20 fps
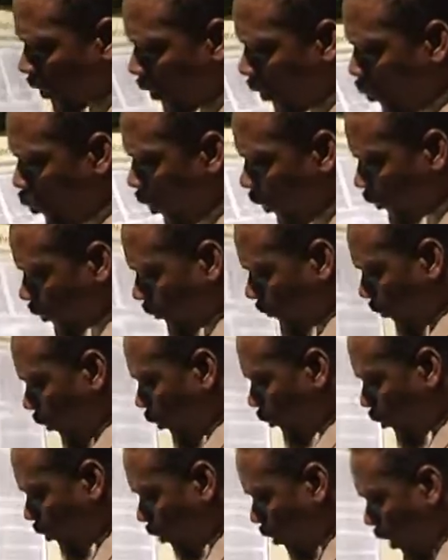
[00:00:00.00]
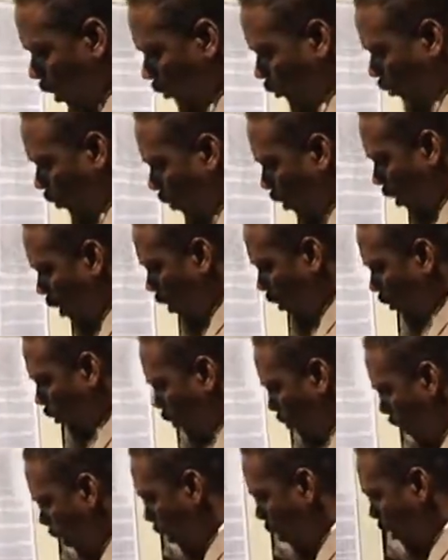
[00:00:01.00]
was the first country to
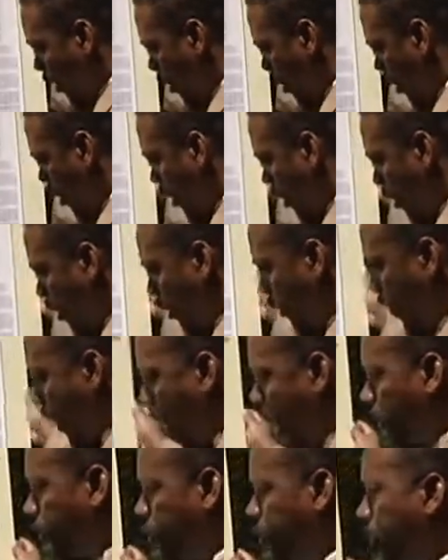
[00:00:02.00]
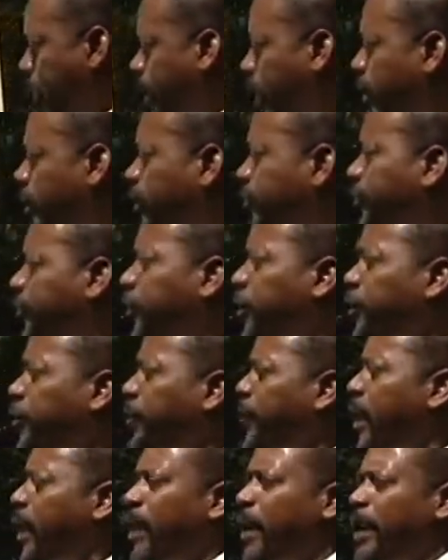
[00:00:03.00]
acknowledge America's freedom
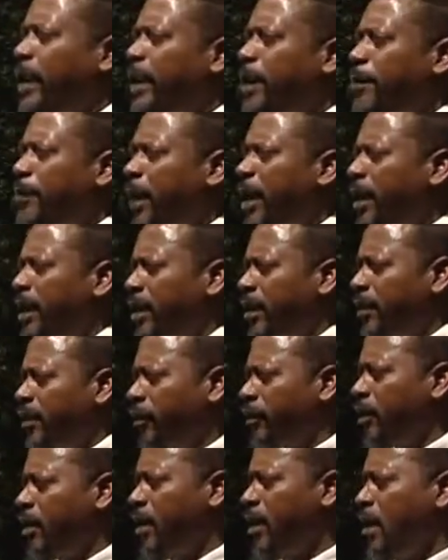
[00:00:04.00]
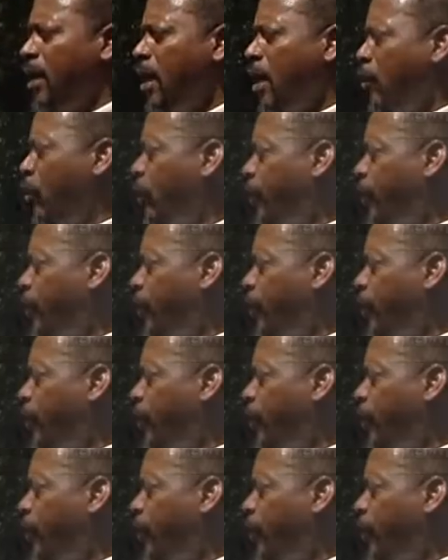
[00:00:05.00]
and independence. We